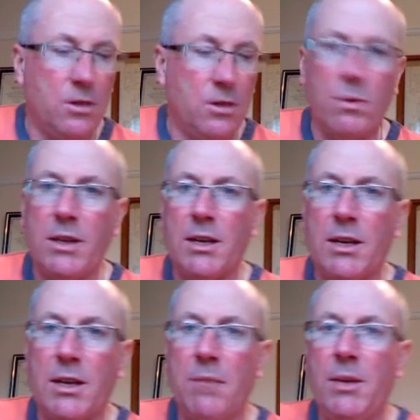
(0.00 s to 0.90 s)
tweaked
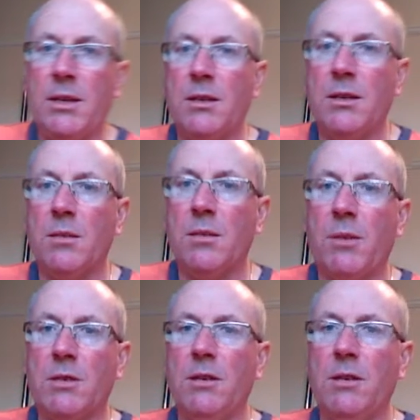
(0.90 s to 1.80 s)
kit beers into the
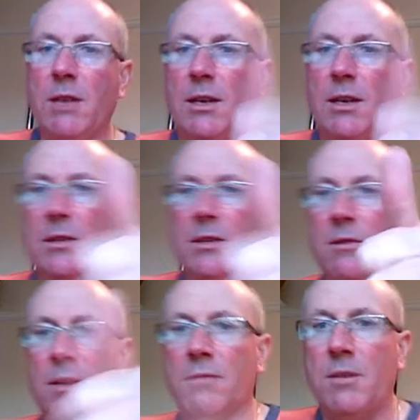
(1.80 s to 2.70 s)
post to you guys so
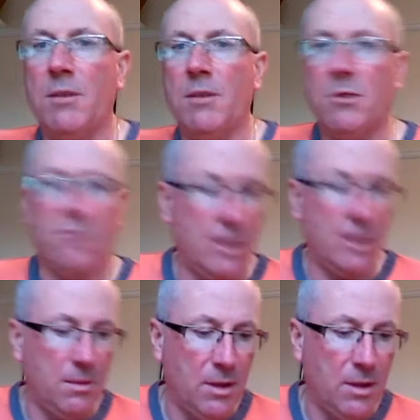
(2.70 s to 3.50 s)
thanks very much for sending me